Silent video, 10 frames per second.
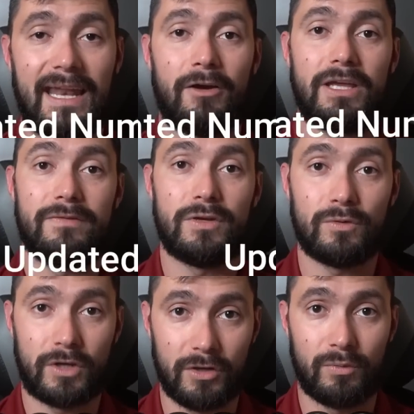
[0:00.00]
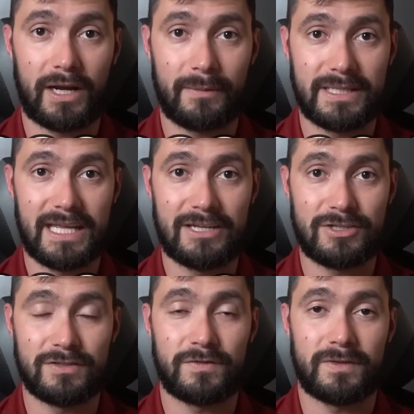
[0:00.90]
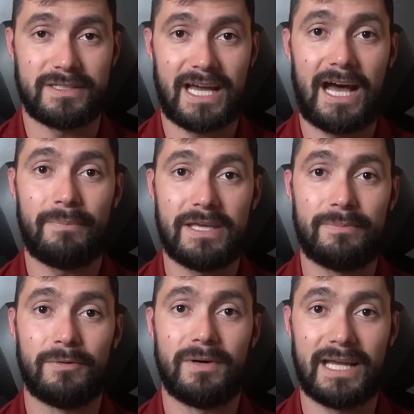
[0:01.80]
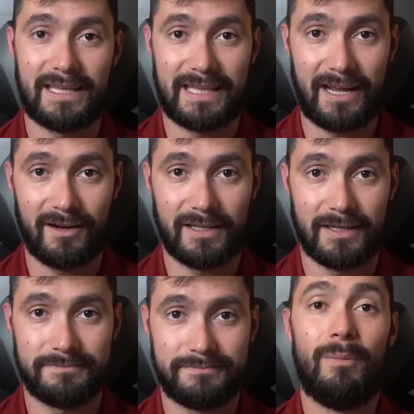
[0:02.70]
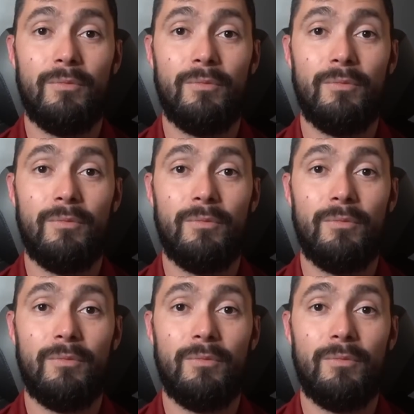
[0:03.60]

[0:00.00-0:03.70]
and I'll give you good recommendations for the top people in the area. But